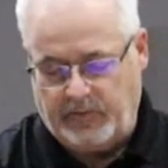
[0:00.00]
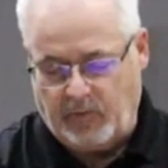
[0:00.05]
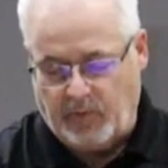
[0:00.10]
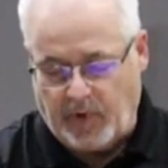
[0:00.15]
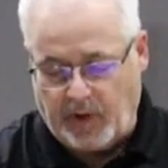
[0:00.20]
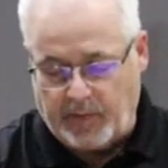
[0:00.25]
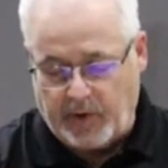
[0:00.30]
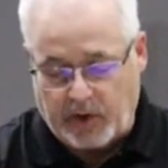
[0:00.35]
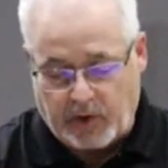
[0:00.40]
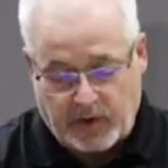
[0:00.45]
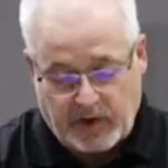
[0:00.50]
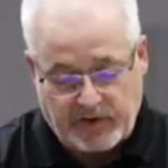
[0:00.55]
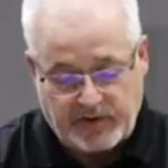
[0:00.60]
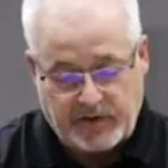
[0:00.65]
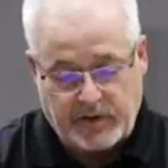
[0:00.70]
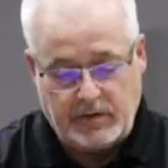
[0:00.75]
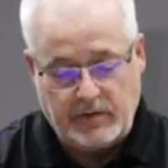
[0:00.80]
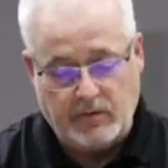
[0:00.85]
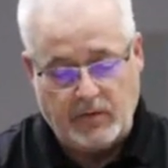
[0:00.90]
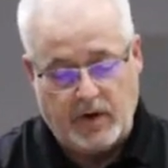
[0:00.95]
Remember
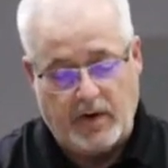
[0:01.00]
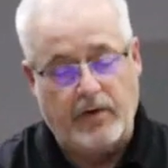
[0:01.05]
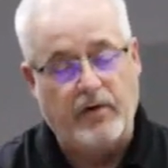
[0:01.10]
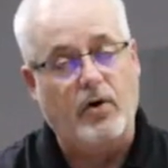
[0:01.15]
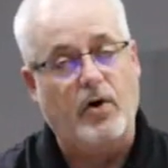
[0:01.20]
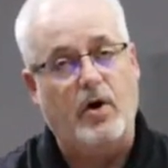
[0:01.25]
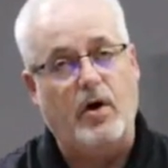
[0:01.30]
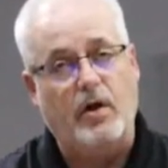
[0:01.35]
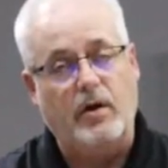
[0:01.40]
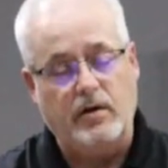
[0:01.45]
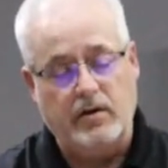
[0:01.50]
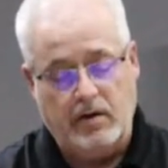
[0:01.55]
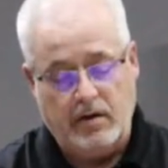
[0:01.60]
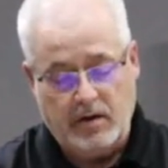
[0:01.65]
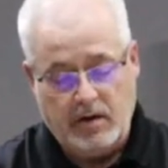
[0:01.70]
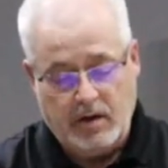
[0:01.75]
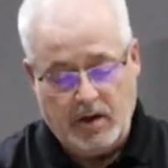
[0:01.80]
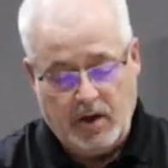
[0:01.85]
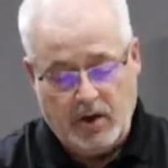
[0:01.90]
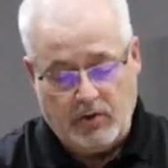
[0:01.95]
Kristen Weatherall,
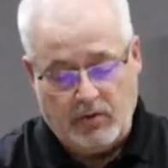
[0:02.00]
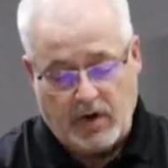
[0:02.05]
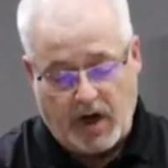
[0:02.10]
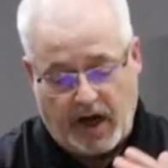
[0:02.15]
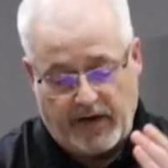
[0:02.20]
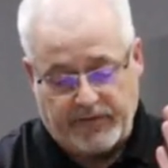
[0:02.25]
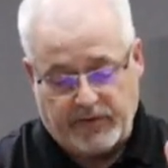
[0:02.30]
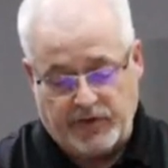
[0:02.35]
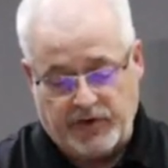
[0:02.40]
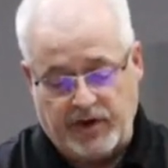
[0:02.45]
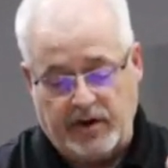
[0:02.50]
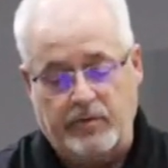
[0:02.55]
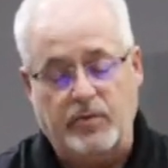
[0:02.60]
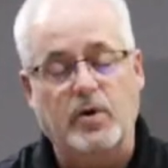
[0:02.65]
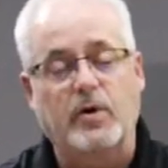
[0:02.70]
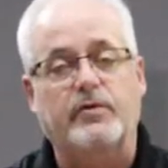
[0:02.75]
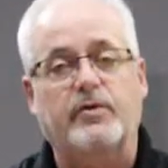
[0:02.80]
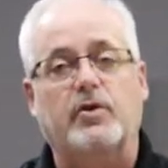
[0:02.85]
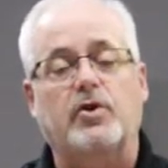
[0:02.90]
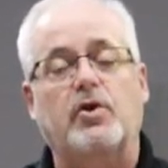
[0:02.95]
who after she
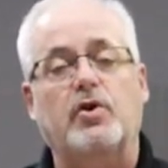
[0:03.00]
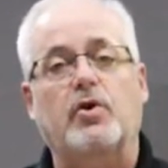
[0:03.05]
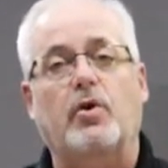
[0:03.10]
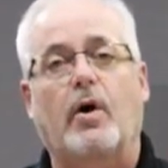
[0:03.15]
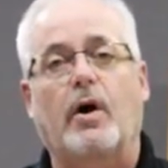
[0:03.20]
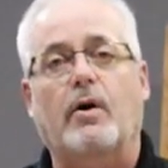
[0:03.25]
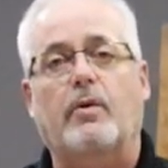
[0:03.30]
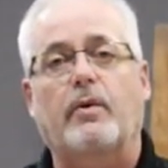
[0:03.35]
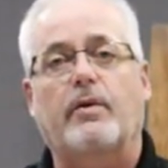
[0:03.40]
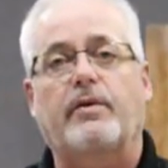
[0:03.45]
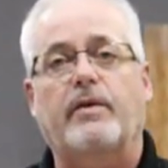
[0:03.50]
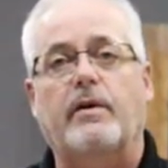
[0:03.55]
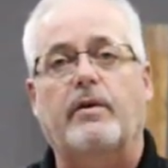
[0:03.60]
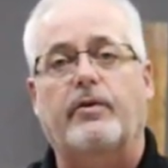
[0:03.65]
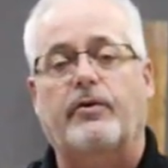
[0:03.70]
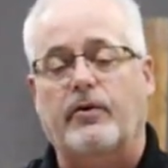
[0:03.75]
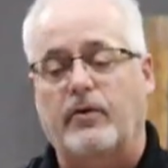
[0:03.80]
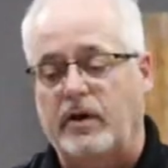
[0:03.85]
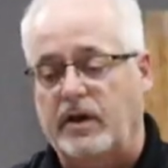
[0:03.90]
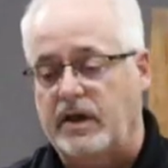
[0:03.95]
moved to New York within
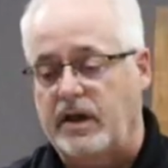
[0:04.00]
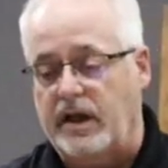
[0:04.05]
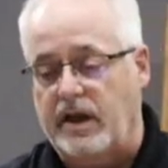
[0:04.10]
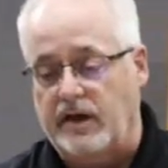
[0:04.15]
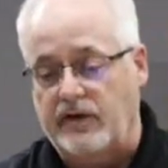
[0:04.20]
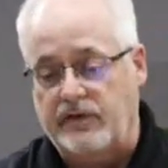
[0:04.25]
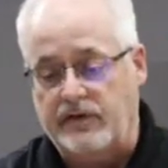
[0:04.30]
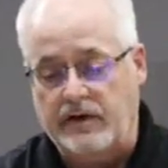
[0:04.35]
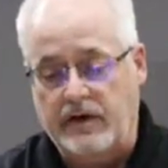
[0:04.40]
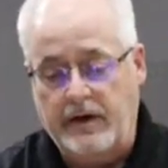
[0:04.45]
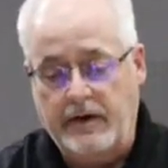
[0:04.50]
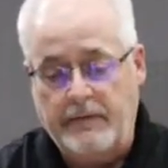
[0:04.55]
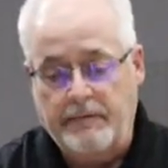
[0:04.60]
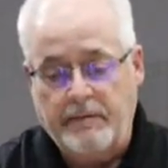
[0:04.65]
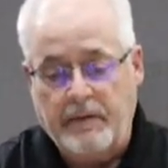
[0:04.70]
30 days,